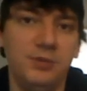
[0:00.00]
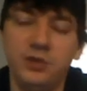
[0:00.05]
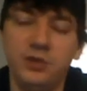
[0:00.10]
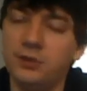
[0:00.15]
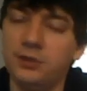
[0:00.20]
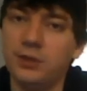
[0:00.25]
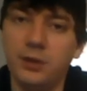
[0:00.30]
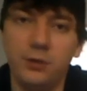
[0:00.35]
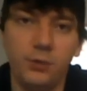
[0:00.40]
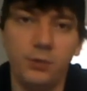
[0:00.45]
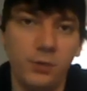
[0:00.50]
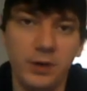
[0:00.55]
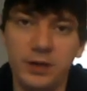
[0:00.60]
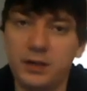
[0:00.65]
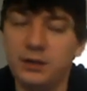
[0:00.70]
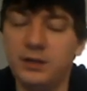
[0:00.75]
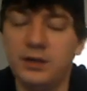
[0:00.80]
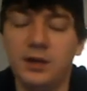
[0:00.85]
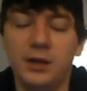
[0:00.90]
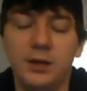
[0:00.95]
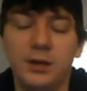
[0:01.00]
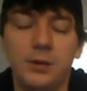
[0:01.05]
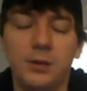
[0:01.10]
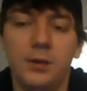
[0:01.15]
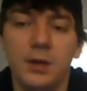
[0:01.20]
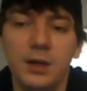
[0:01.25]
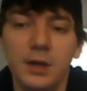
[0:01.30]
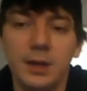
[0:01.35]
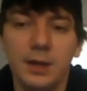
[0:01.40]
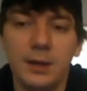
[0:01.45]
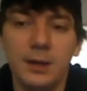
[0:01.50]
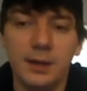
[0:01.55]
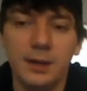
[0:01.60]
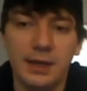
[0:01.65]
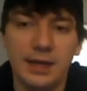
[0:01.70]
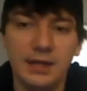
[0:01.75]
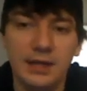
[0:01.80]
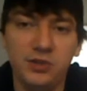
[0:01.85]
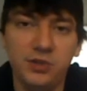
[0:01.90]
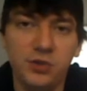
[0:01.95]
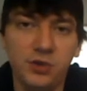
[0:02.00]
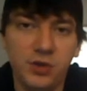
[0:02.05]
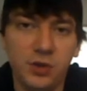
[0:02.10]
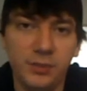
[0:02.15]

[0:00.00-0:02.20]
You don't know where to go, and you